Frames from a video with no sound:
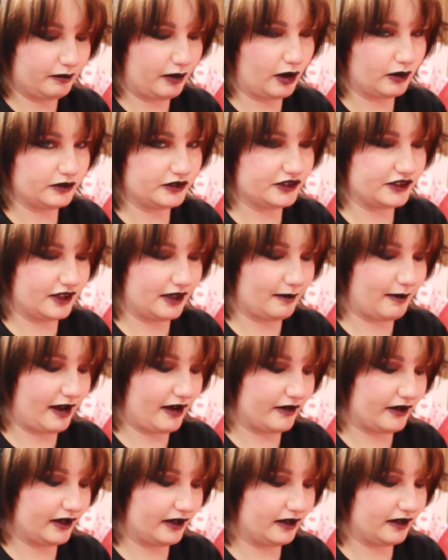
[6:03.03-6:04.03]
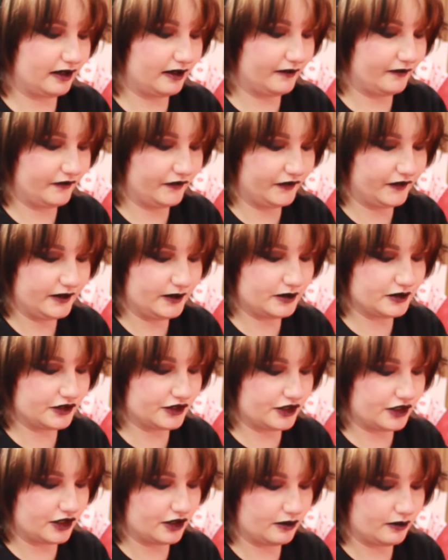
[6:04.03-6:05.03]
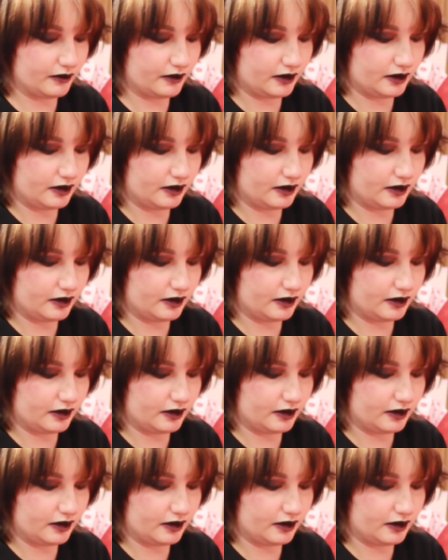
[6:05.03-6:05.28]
posted about it. It was cute.